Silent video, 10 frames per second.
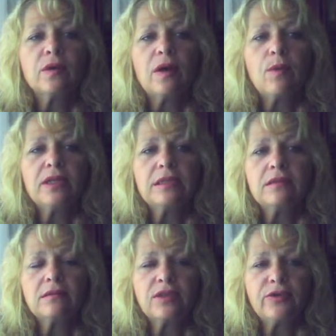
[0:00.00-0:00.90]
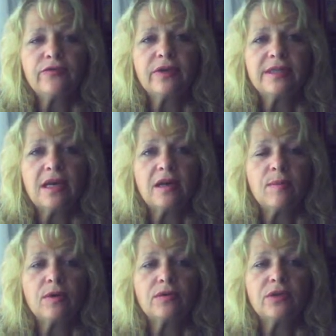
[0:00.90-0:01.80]
So I wasn't too freaked out
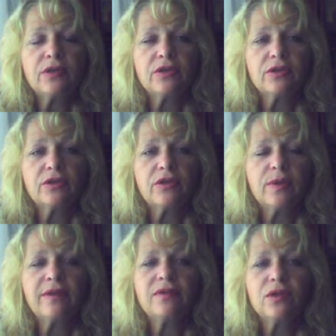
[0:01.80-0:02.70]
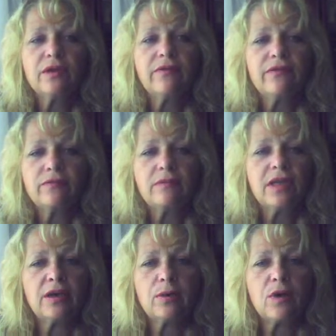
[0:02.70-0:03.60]
about 202, and I've sort of,
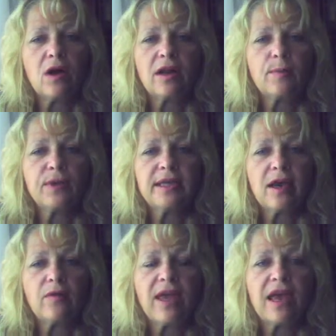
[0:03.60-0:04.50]
gone up and down.